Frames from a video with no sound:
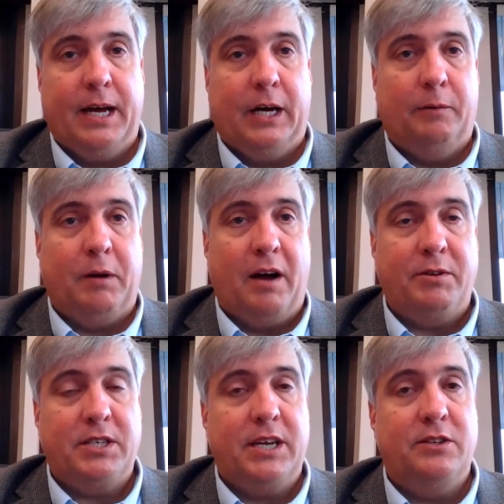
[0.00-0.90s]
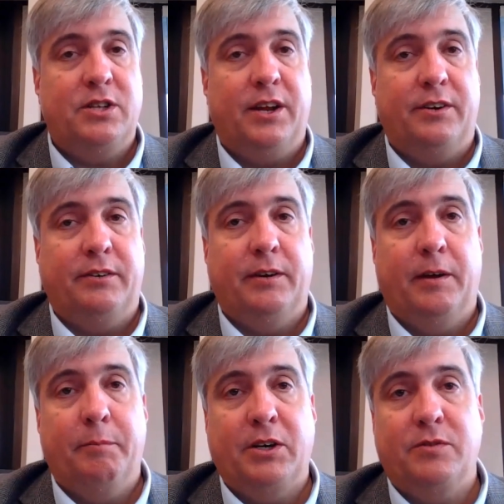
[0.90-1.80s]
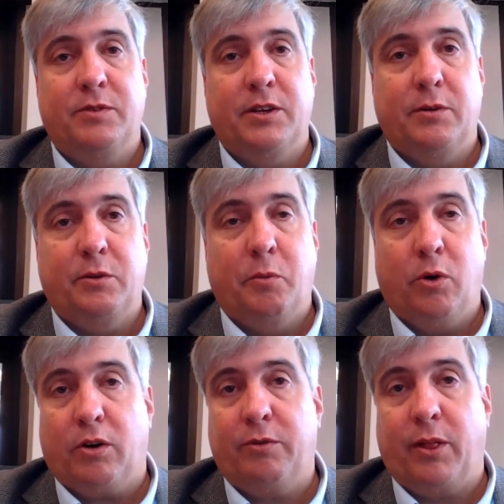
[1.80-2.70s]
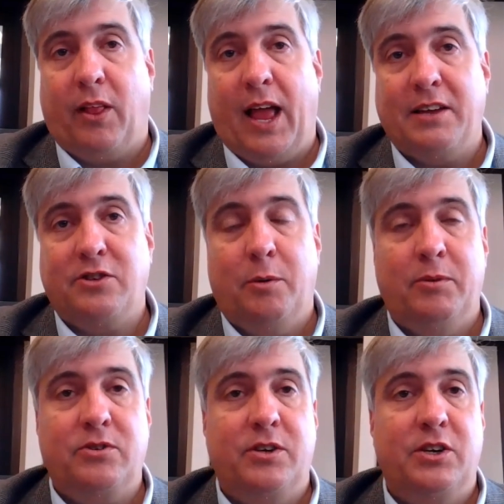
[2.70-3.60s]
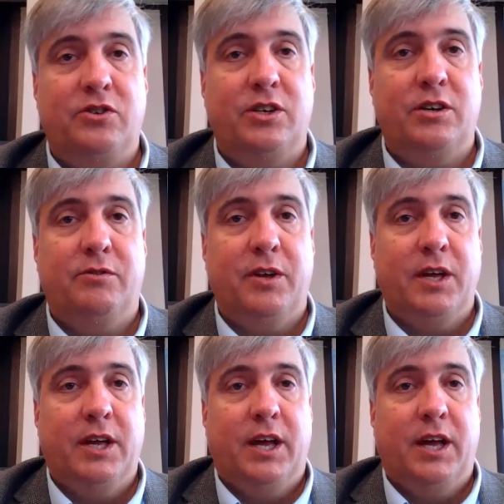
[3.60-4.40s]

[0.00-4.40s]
Obviously, he's done much of the work for the last homeless initiative.